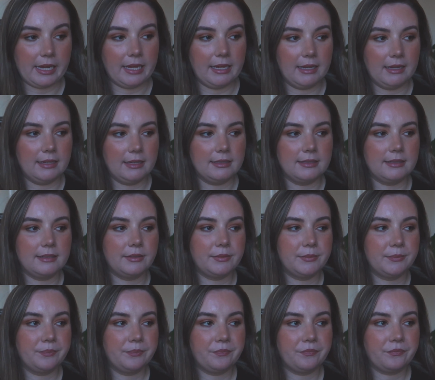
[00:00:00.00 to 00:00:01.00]
is
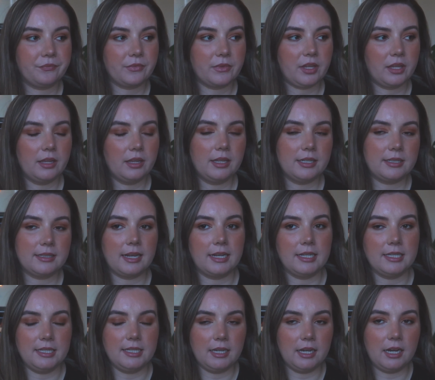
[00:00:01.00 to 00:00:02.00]
this
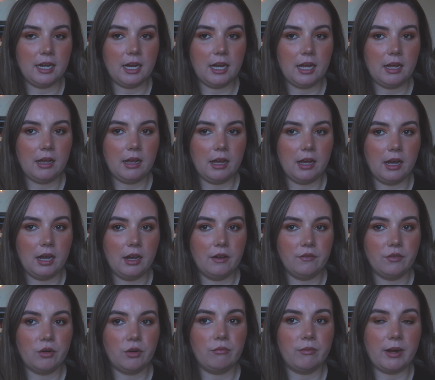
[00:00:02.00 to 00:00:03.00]
idea
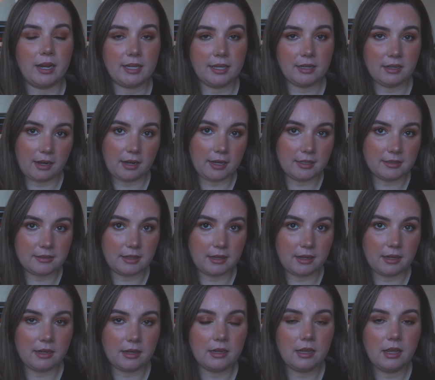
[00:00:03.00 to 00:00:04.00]
of
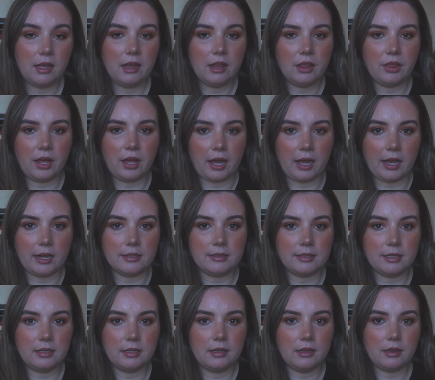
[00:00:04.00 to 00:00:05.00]
recognizing
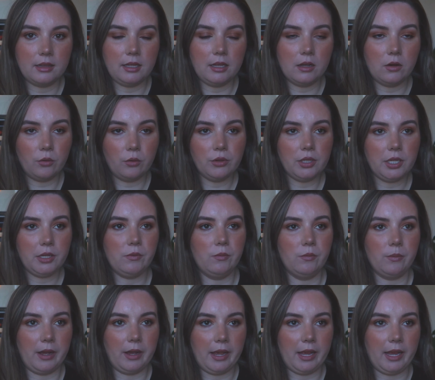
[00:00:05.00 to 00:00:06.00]
that the only
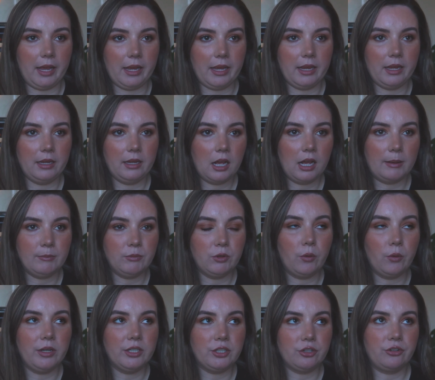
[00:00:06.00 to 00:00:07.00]
way I'm
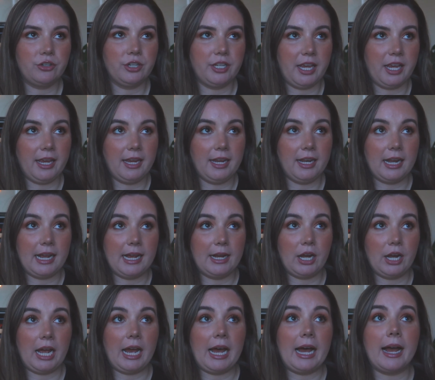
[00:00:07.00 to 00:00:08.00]
going to create
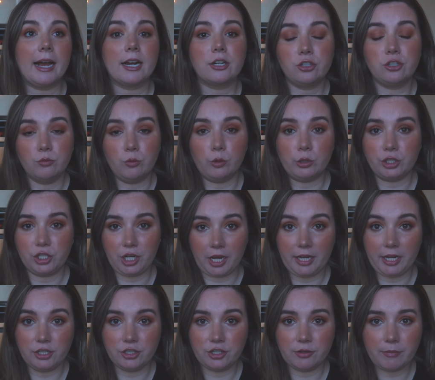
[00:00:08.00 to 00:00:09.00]
actual
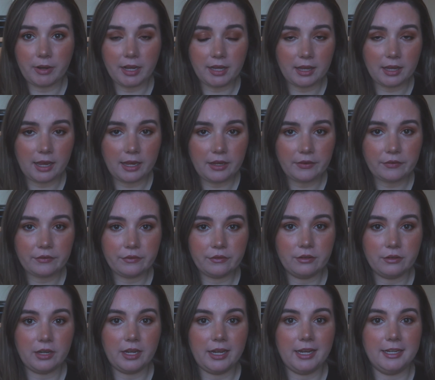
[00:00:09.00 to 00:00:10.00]
change in my
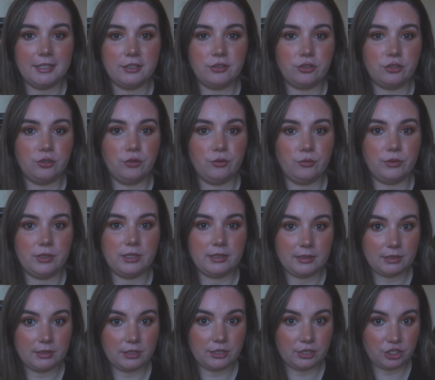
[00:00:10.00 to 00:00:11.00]
life is to
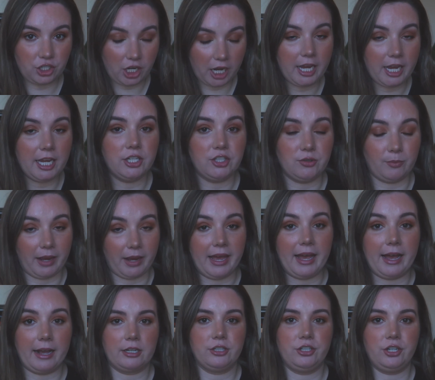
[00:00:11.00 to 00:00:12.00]
change my
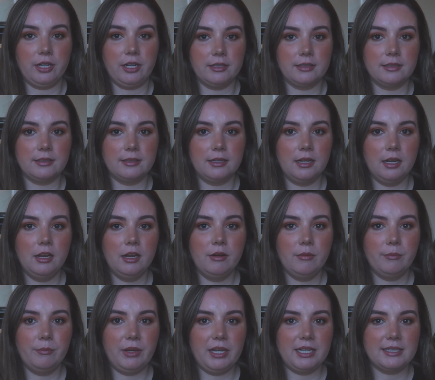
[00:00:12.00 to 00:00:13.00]
actions.
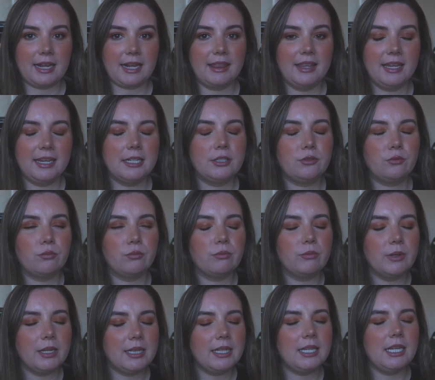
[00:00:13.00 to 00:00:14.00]
Because I think it's
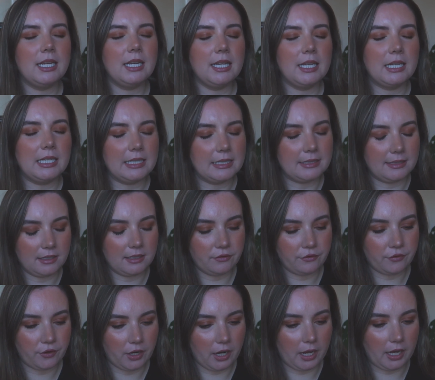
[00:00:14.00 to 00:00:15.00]
really easy
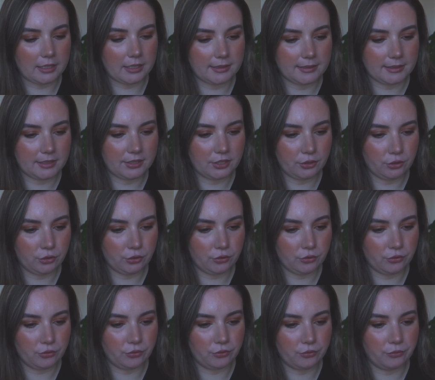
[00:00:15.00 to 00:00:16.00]
for us
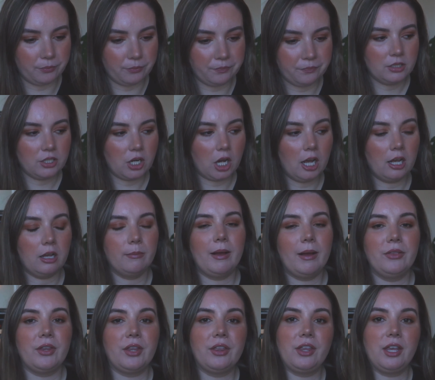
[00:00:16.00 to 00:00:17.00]
to talk
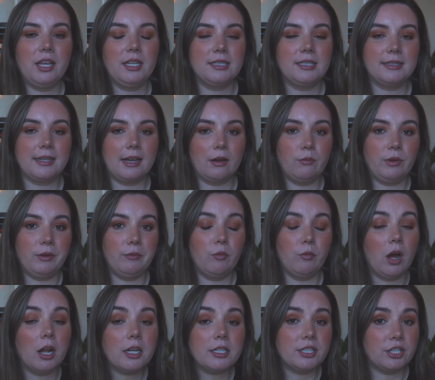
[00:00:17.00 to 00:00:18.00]
about the things that we
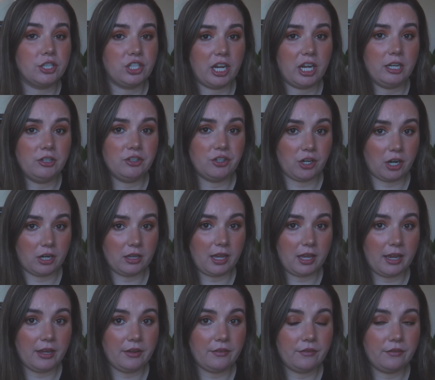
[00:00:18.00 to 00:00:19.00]
want to change in our
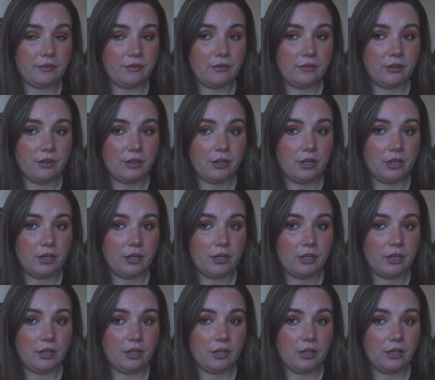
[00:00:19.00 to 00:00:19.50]
life